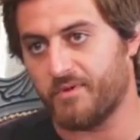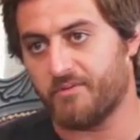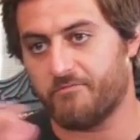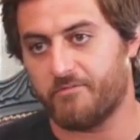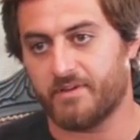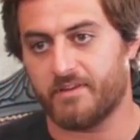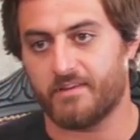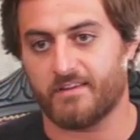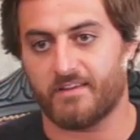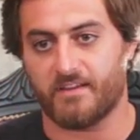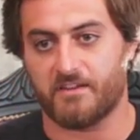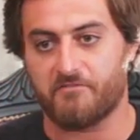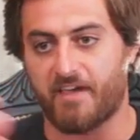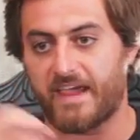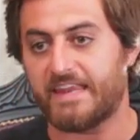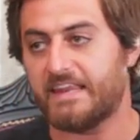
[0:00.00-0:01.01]
we've been
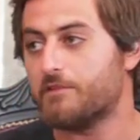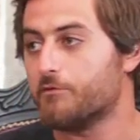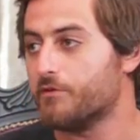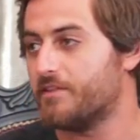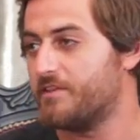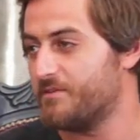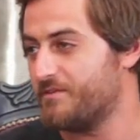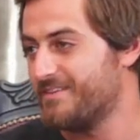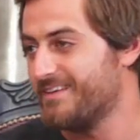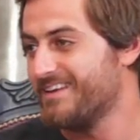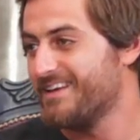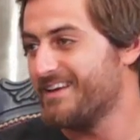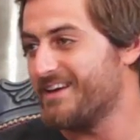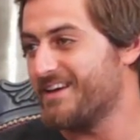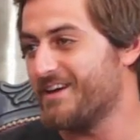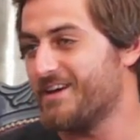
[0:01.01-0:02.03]
invaded with
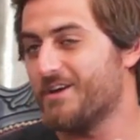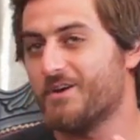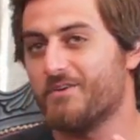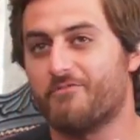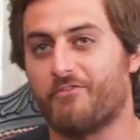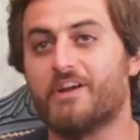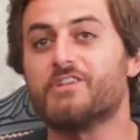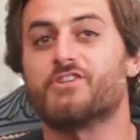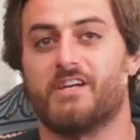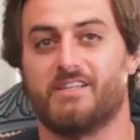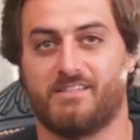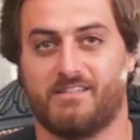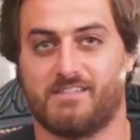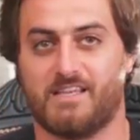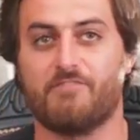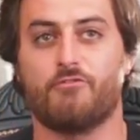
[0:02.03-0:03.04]

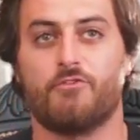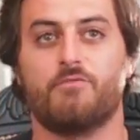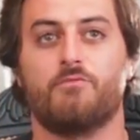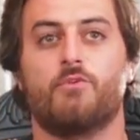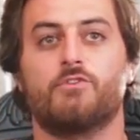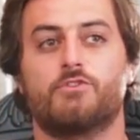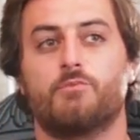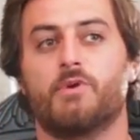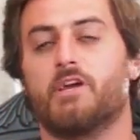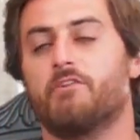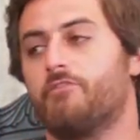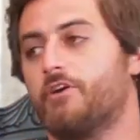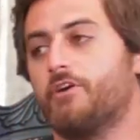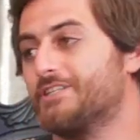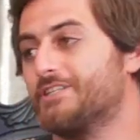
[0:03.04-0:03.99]
franchises. Everyone wants to bring a